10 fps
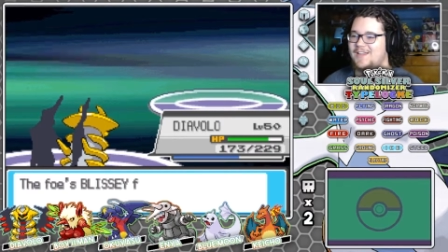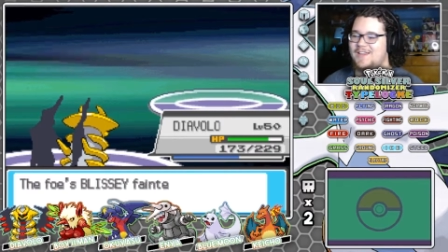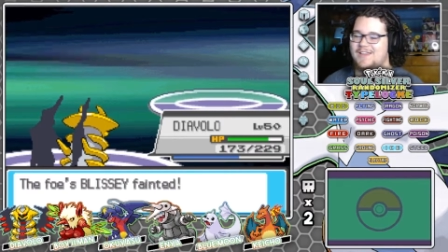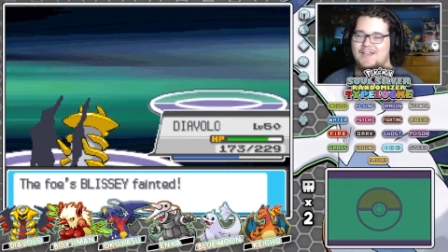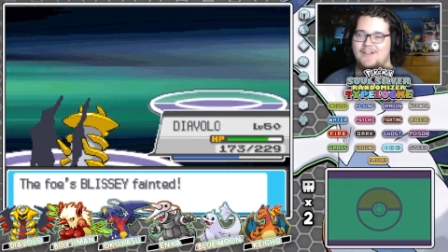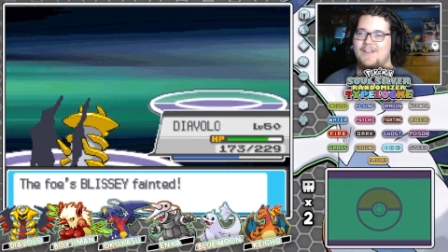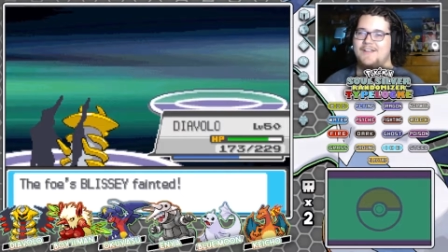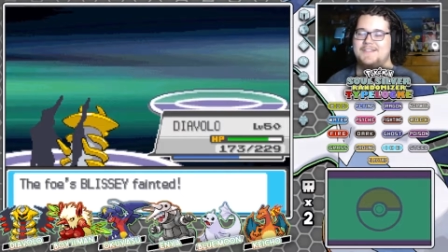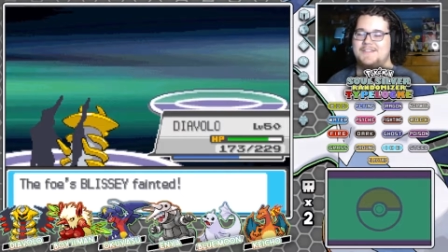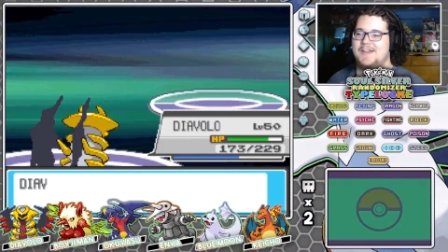Alright,
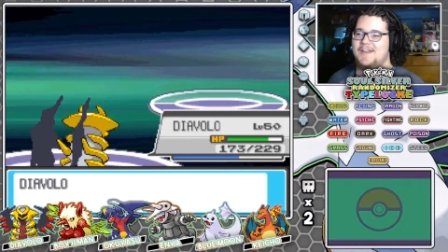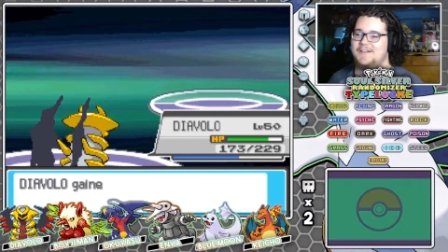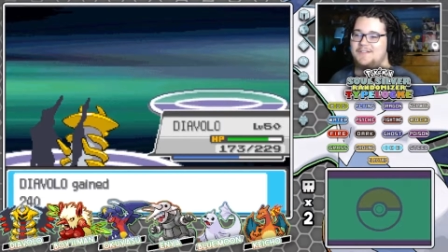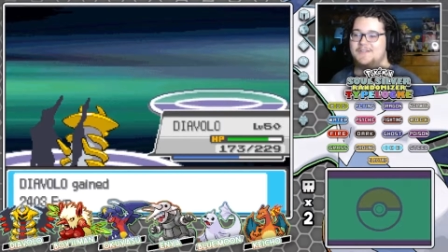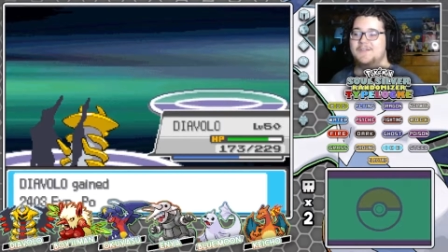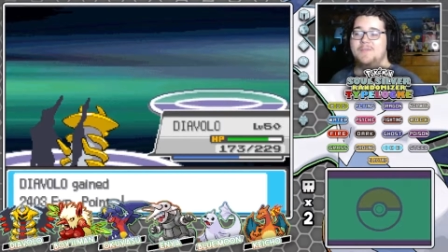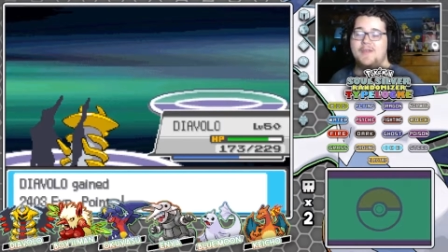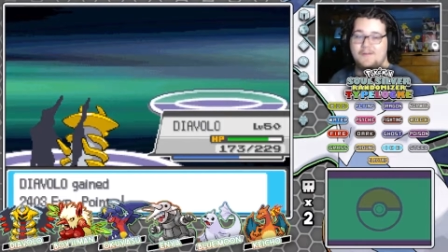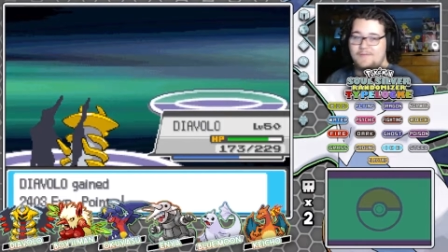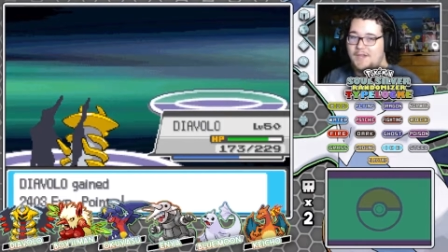it's dead. So you better
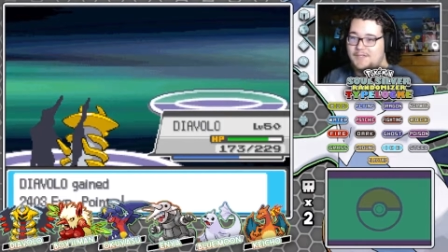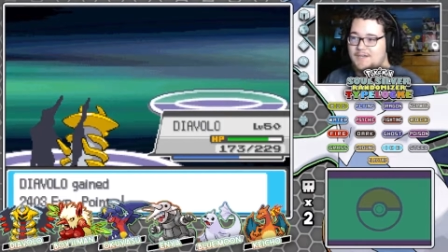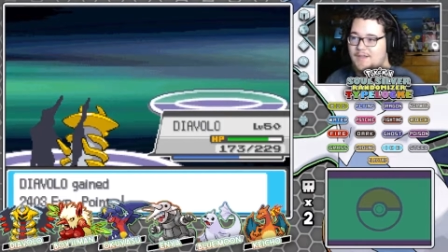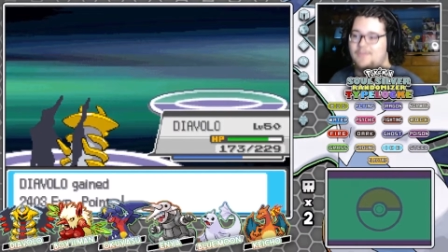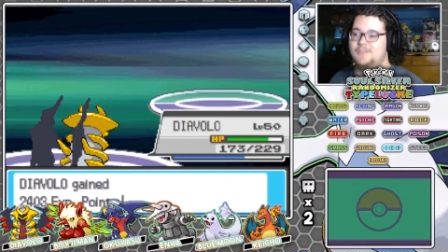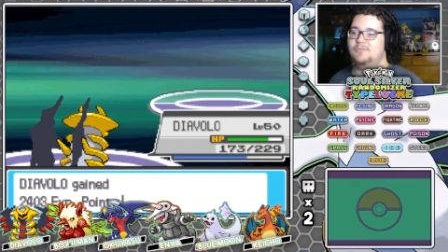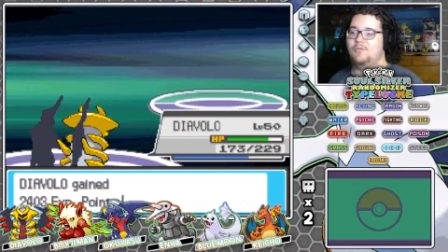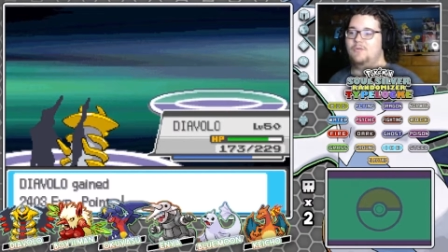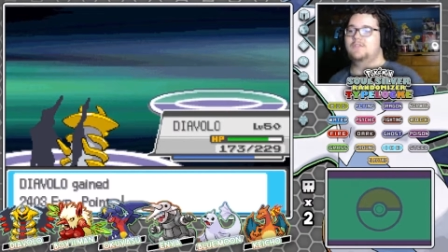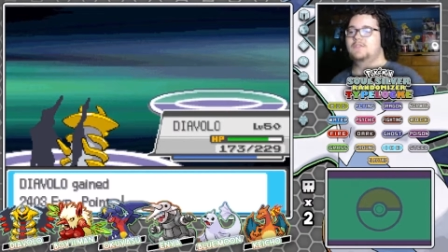have liked it at this
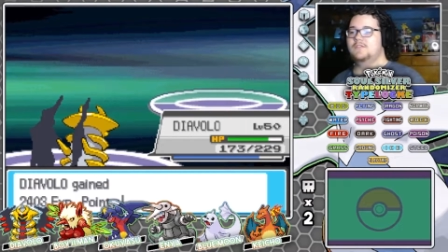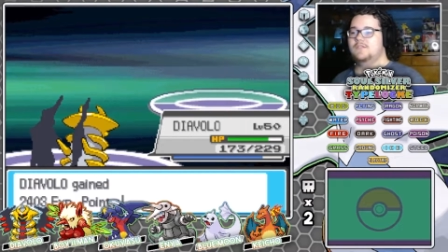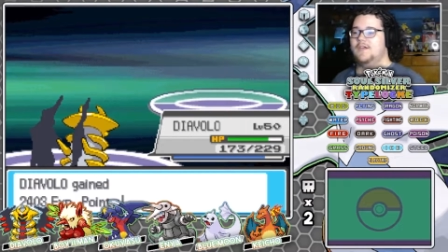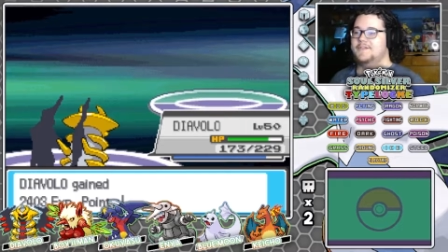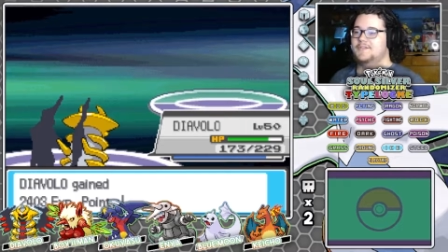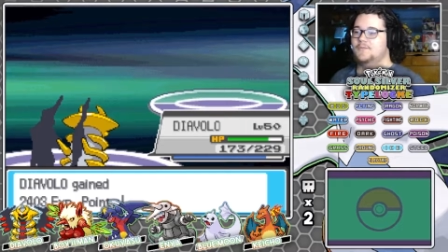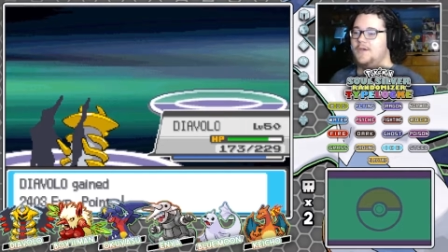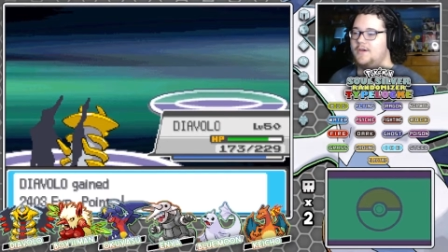point. I swear.